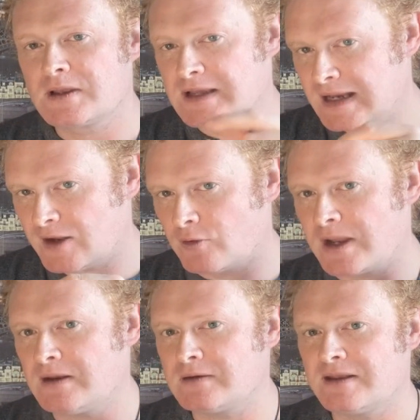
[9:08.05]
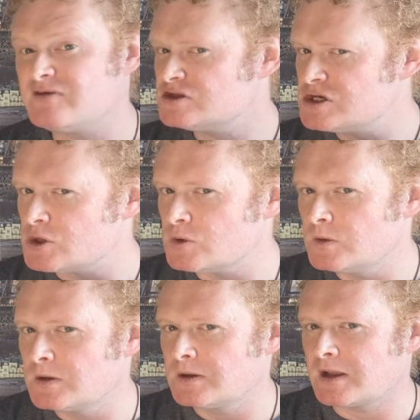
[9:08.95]
Click on it if you do,
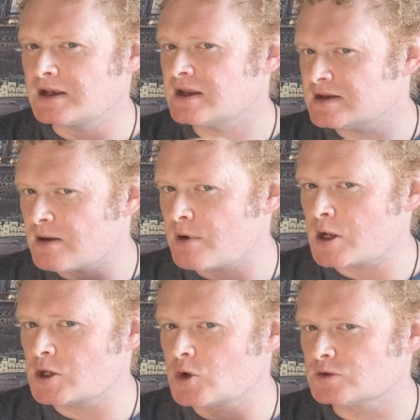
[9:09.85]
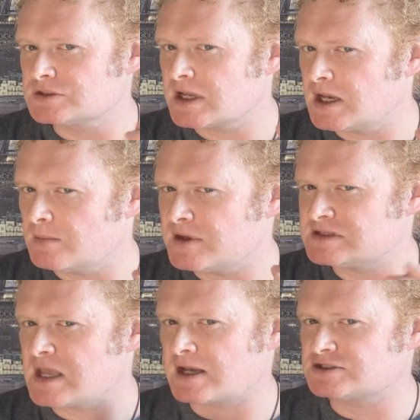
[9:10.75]
and you end up buying a course. I get a little piece
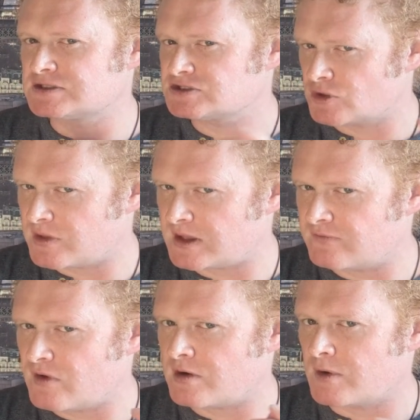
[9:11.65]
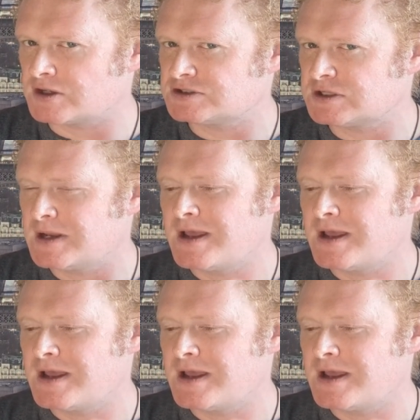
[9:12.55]
of the action, so thank you very much.